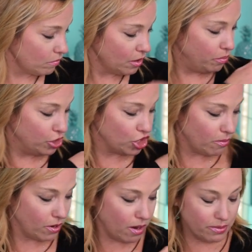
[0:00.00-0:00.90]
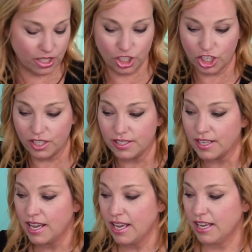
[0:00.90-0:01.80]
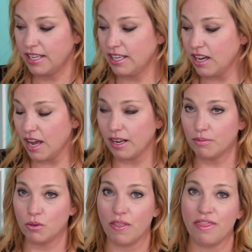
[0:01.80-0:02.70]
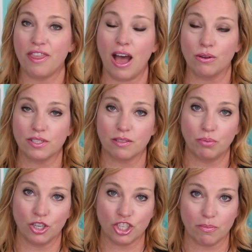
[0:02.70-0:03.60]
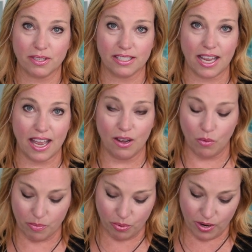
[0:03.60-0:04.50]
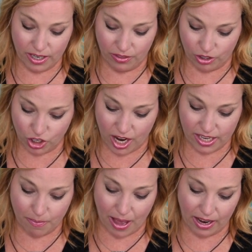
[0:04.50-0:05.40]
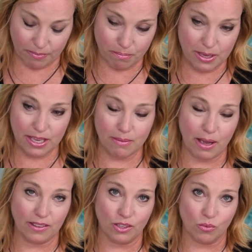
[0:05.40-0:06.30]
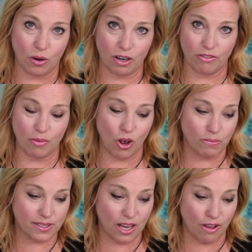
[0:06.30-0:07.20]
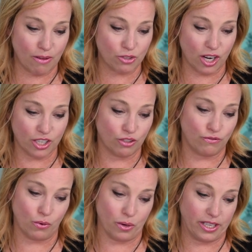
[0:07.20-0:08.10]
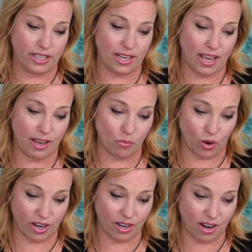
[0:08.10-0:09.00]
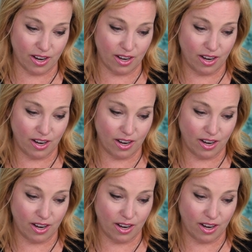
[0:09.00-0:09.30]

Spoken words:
push-up competitions. He got up to 1,000 push-ups a day at one point, and they're trying to get back. Me, my little work-from-home self, I'm trying to do 40 a day. I'm working on it.